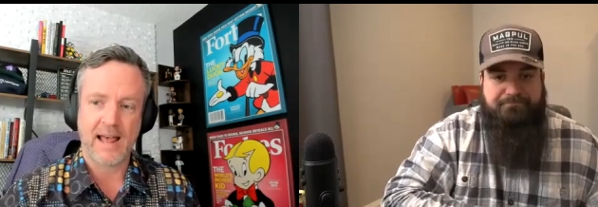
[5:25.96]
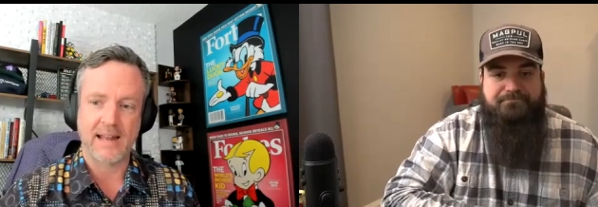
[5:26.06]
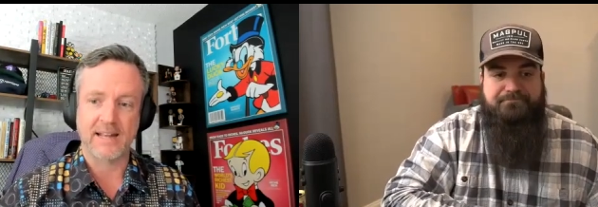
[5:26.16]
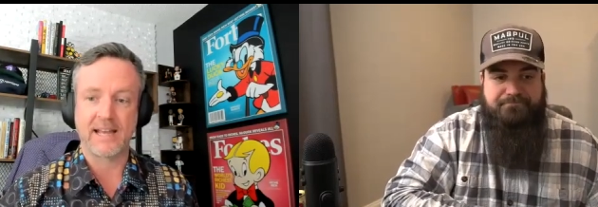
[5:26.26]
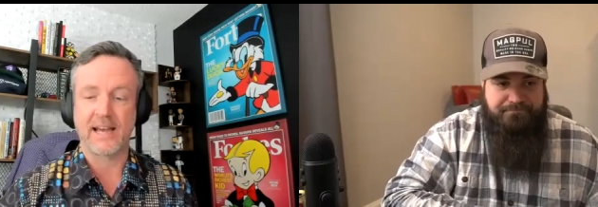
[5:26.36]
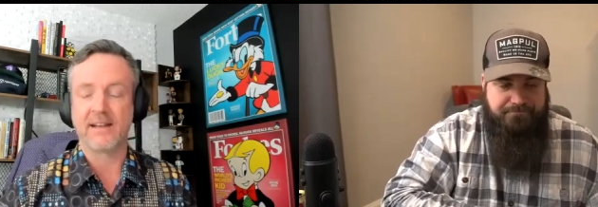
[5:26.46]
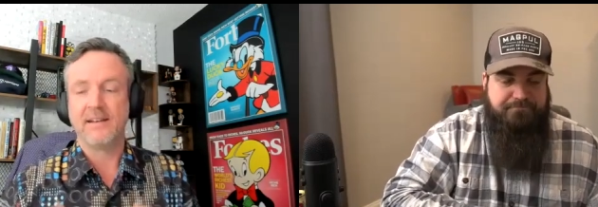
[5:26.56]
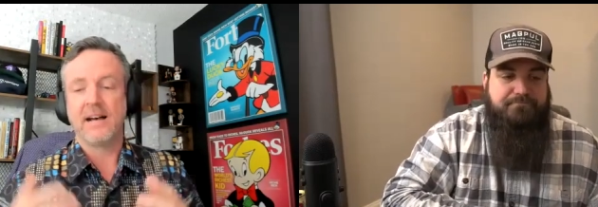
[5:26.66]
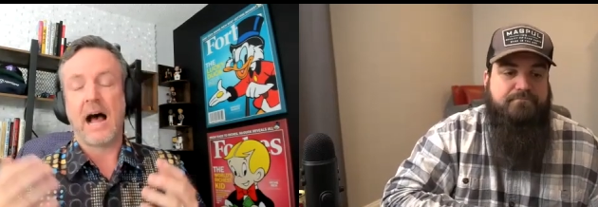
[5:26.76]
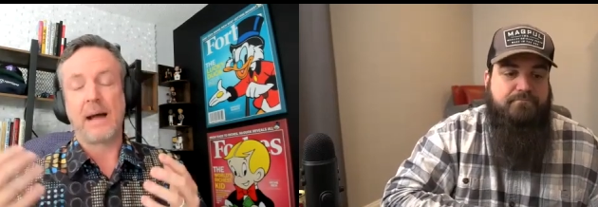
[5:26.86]
Speaker 1: And again,
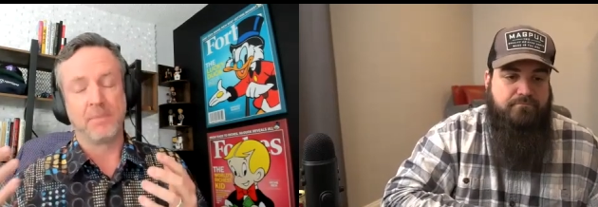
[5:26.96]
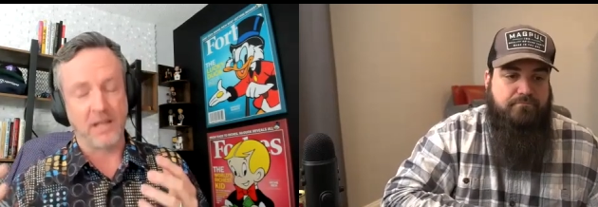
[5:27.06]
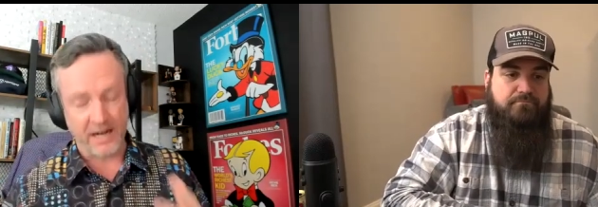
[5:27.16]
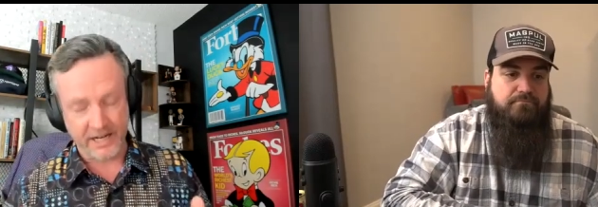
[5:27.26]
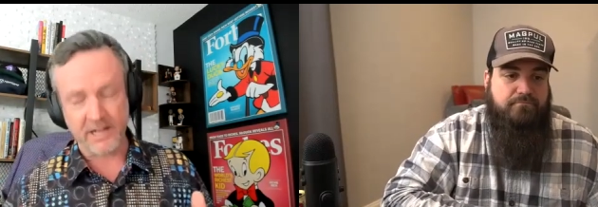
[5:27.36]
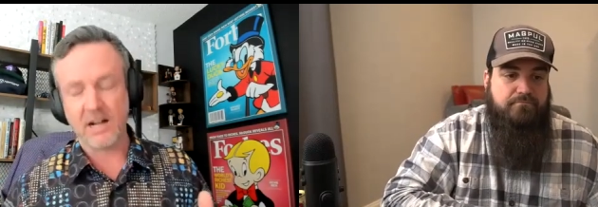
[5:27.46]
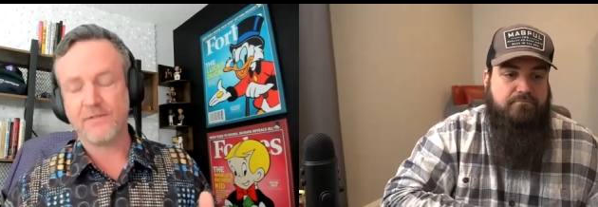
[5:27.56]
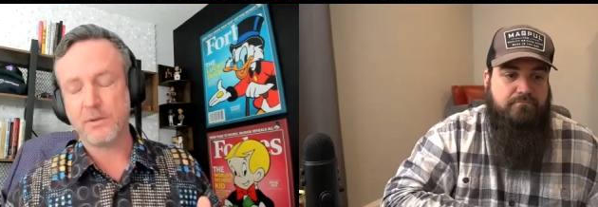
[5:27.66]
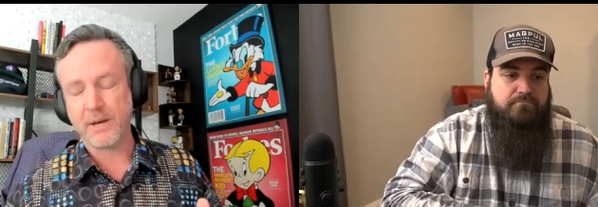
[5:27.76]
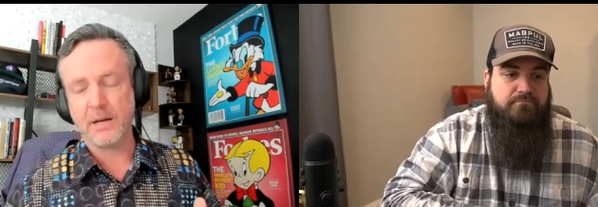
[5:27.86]
I'm lucky
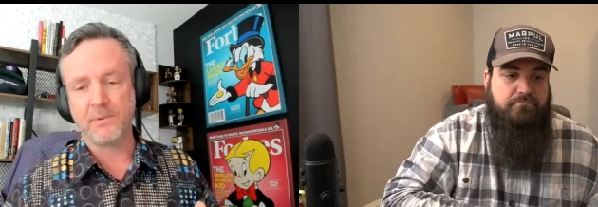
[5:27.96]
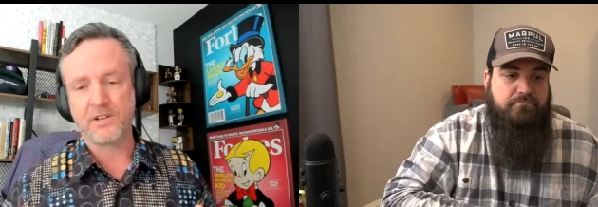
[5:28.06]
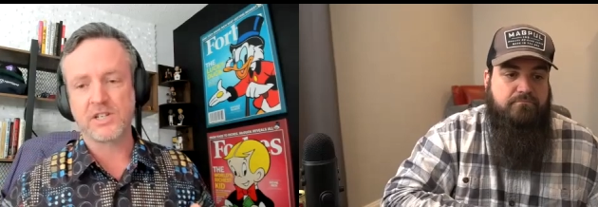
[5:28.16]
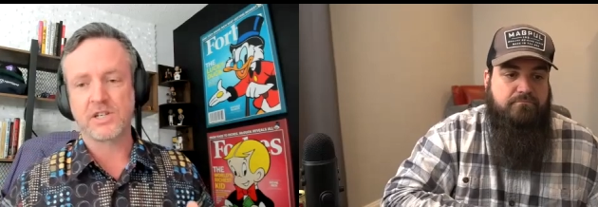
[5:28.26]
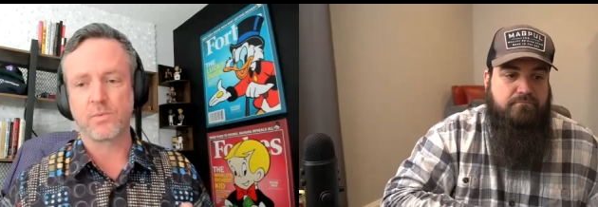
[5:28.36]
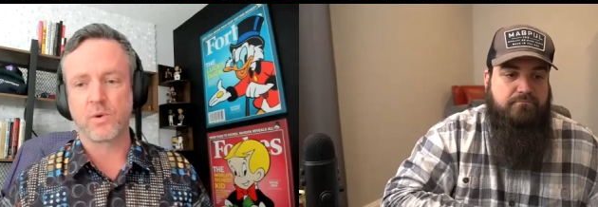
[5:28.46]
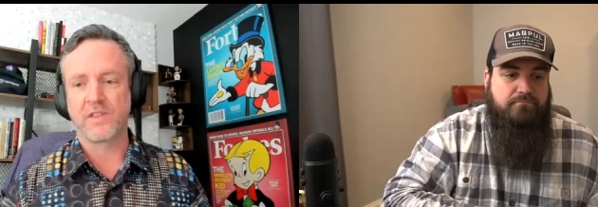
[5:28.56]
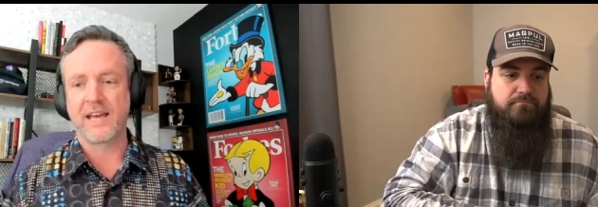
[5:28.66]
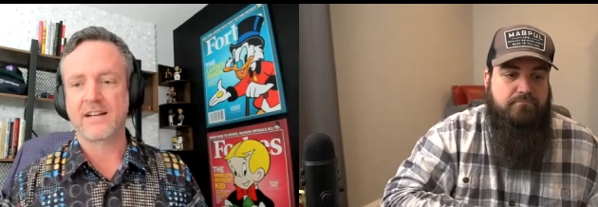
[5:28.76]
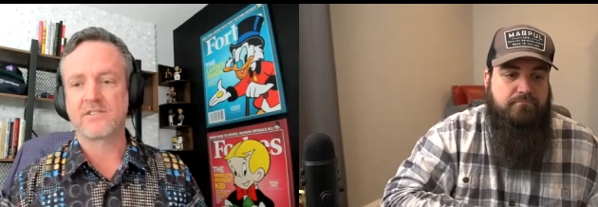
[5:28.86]
enough to be in a position where
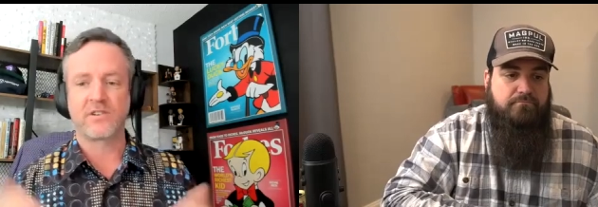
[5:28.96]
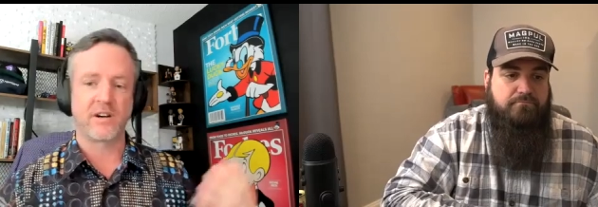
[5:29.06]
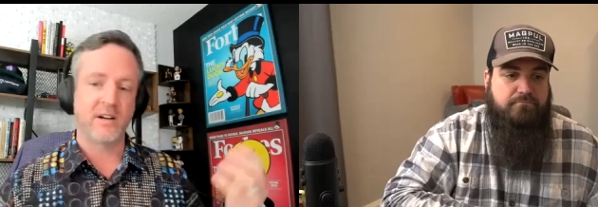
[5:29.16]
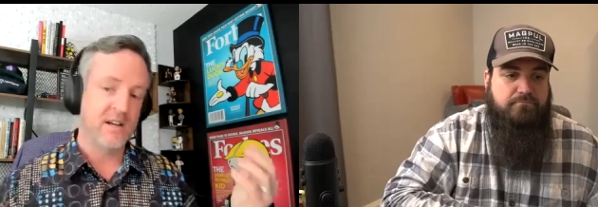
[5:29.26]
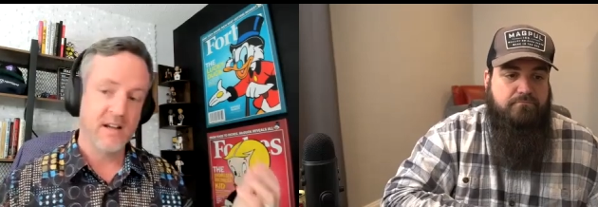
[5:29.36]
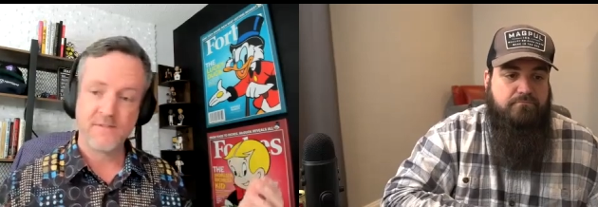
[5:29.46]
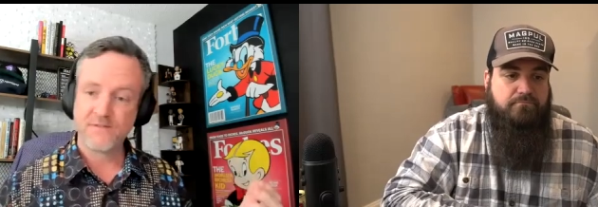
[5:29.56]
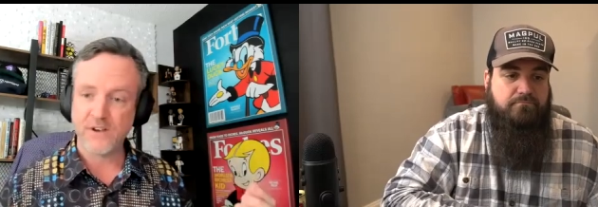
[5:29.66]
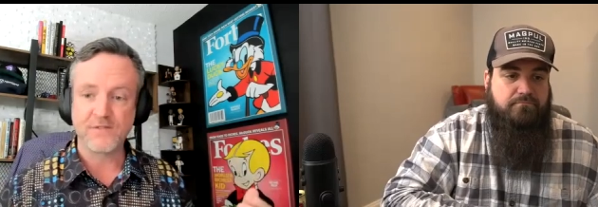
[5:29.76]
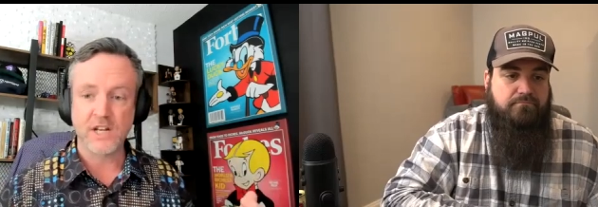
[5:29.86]
the extra
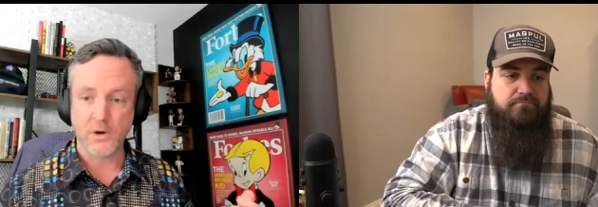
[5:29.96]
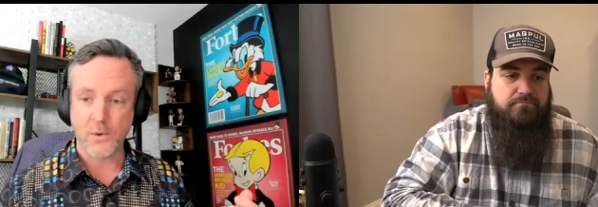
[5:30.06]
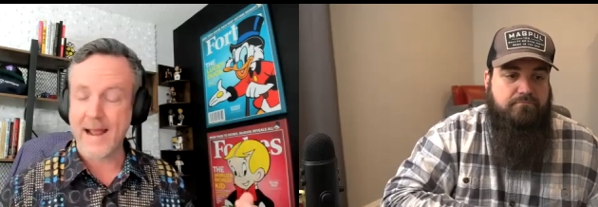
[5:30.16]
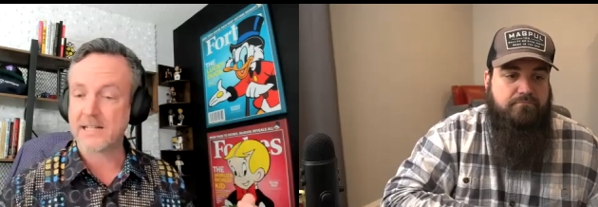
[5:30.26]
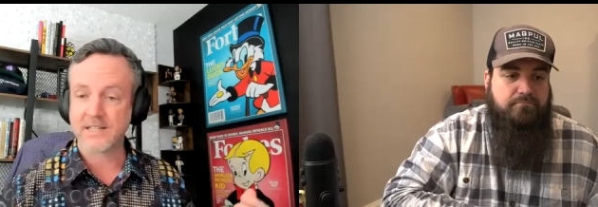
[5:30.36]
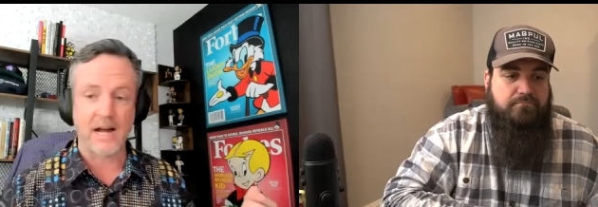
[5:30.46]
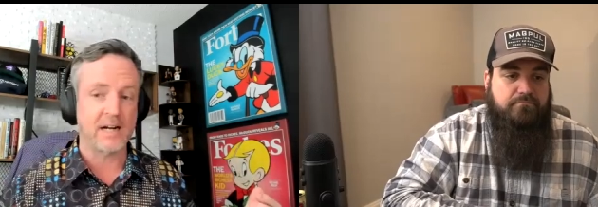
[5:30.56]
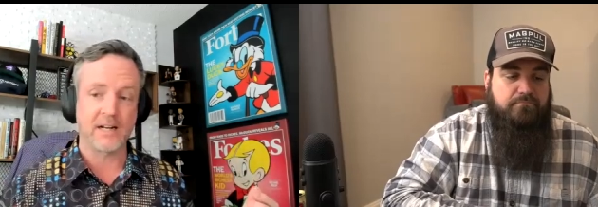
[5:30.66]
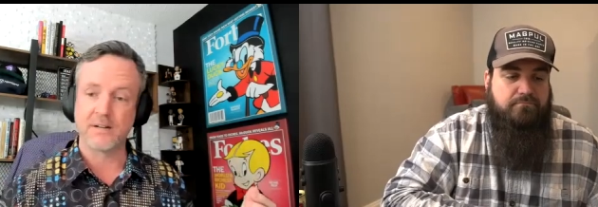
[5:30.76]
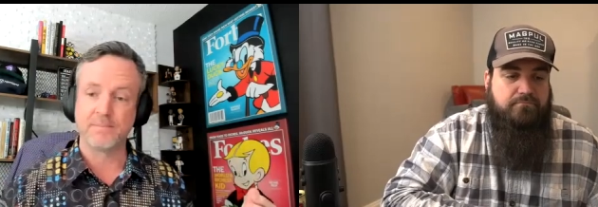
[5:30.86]
fifty grand is
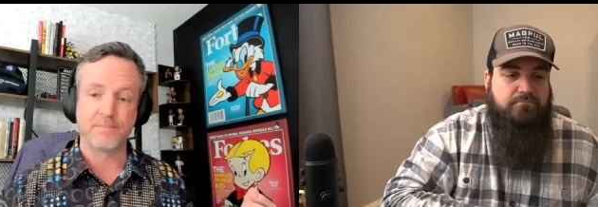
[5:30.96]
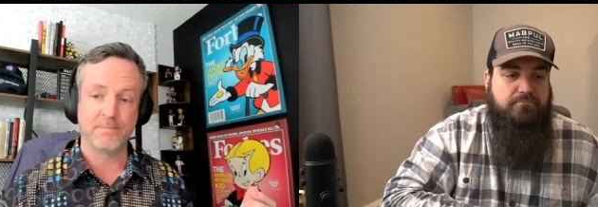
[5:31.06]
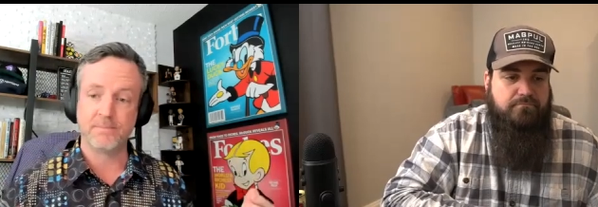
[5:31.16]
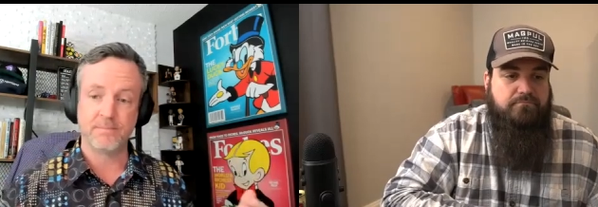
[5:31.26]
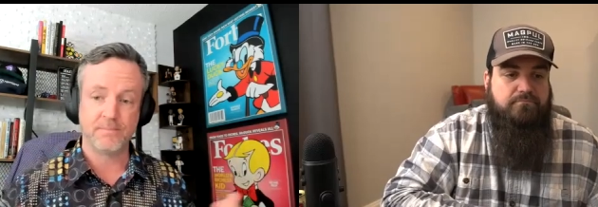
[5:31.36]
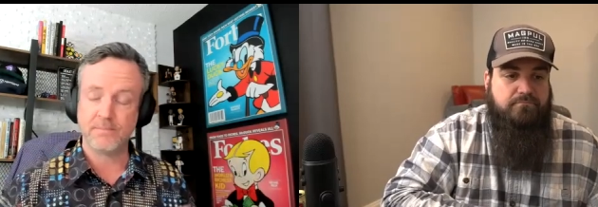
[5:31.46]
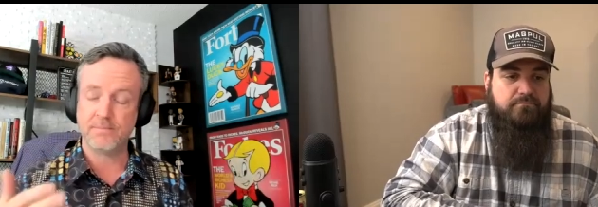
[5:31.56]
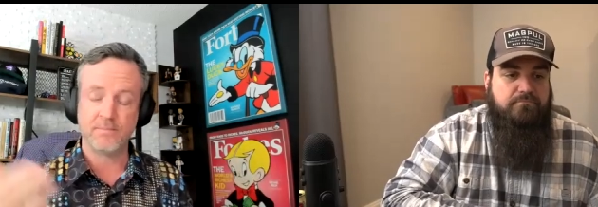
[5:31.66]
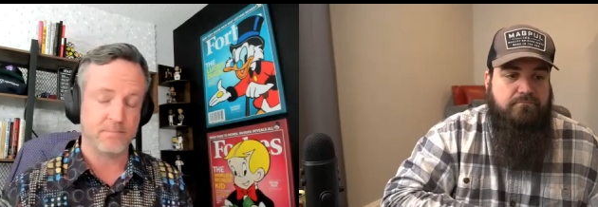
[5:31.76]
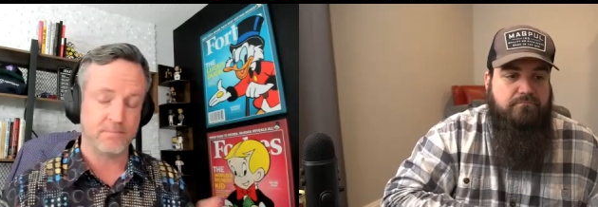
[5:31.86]
not going to
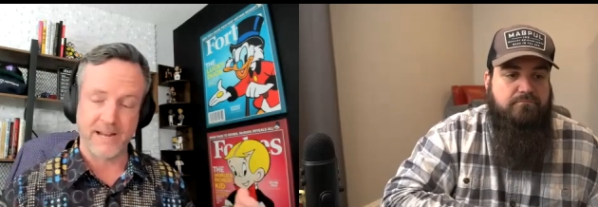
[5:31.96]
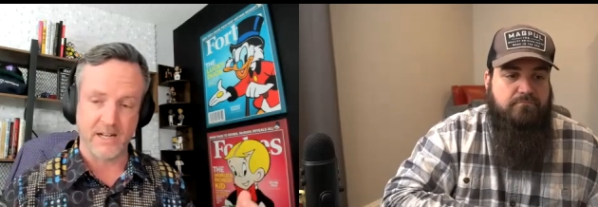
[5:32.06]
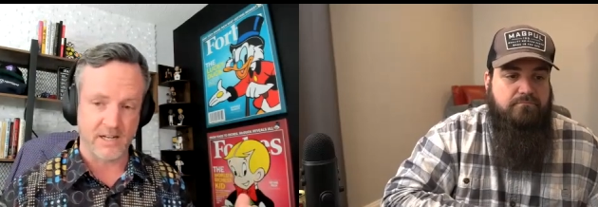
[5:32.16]
make a